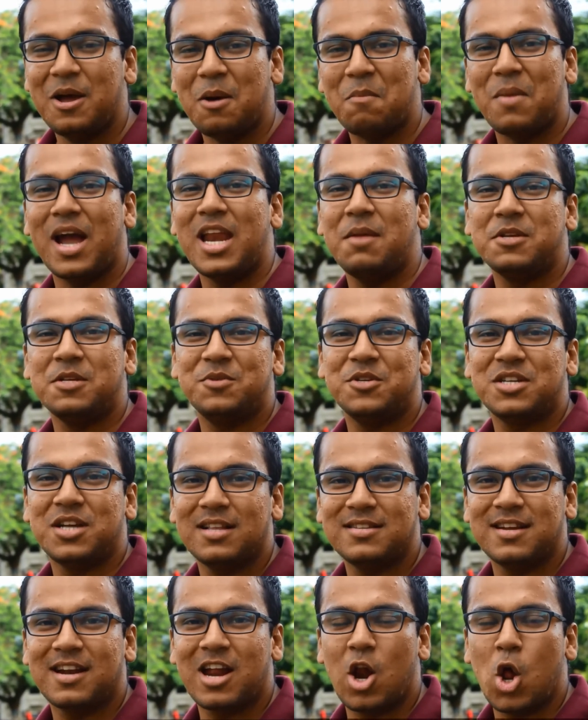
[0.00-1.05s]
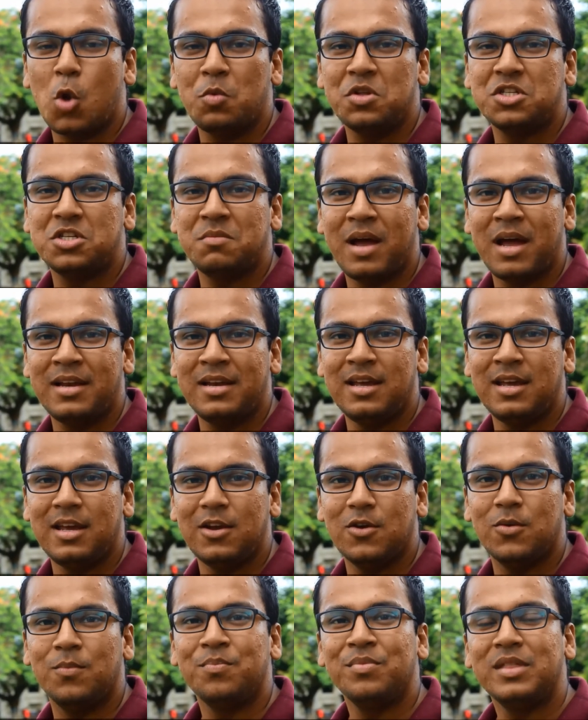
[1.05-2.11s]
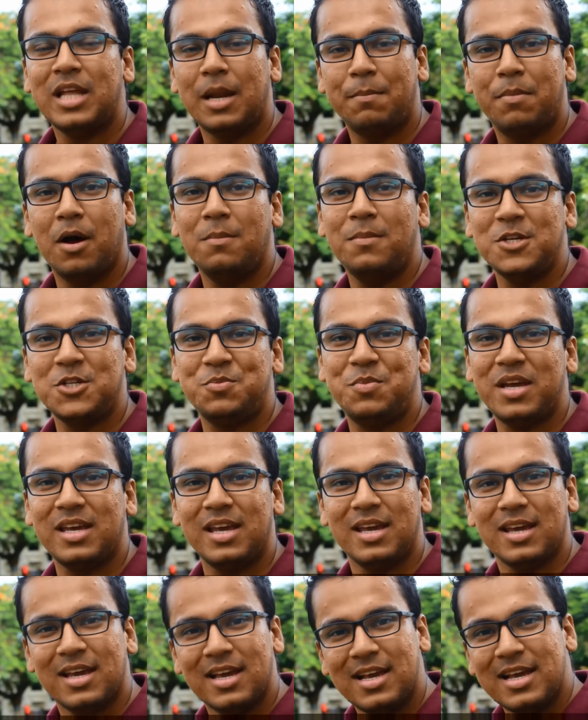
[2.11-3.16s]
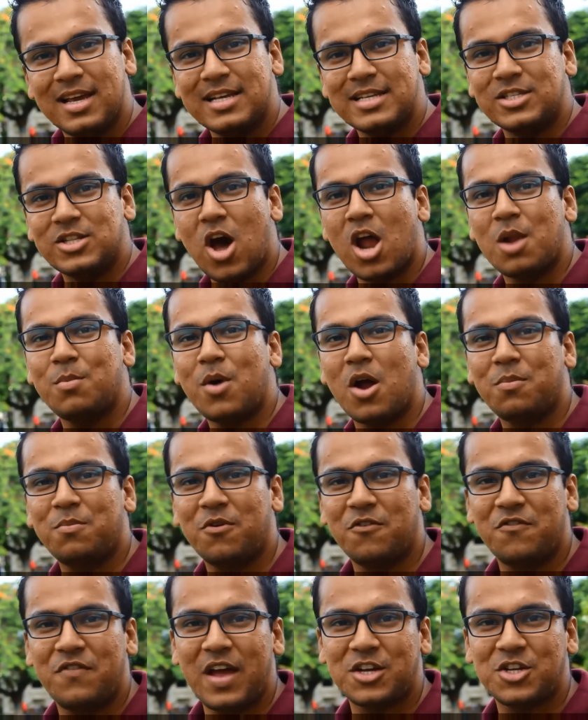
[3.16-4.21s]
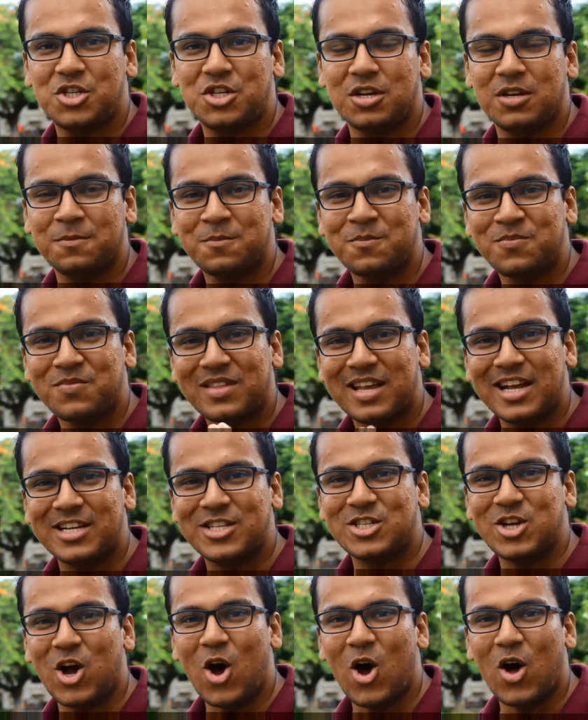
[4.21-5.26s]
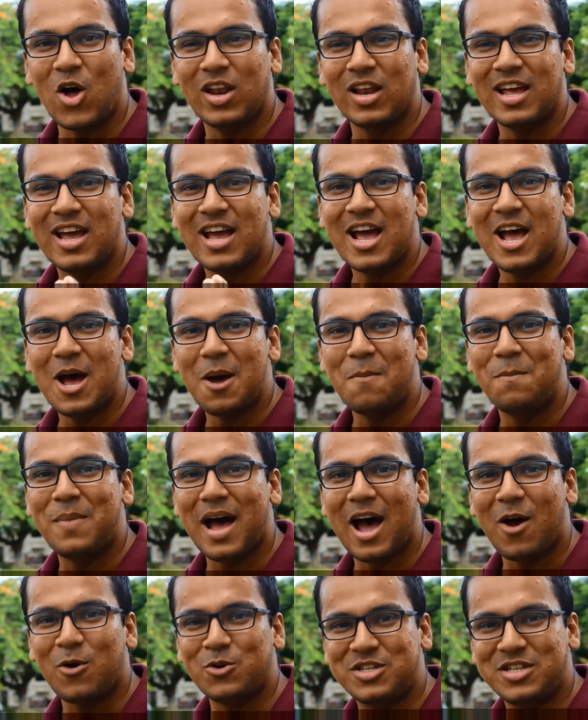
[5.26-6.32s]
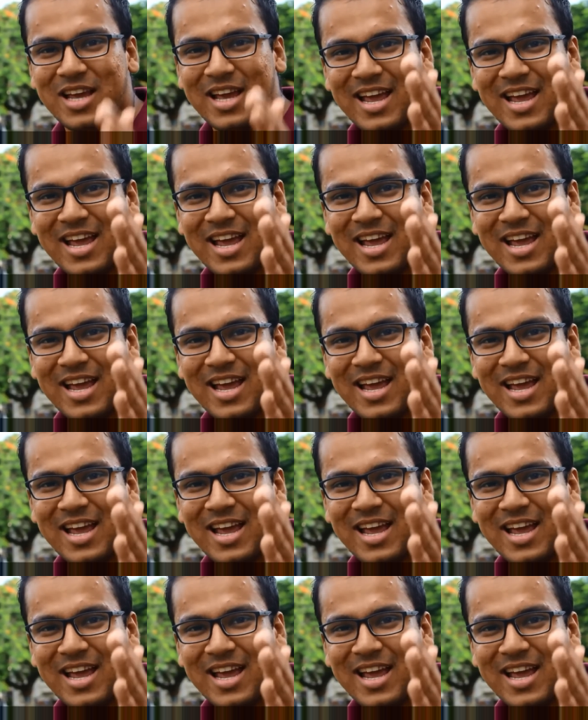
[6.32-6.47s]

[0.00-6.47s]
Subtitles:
My name is Bishal Sarkar, always reminding you that public speaking is not about perfection, it's all about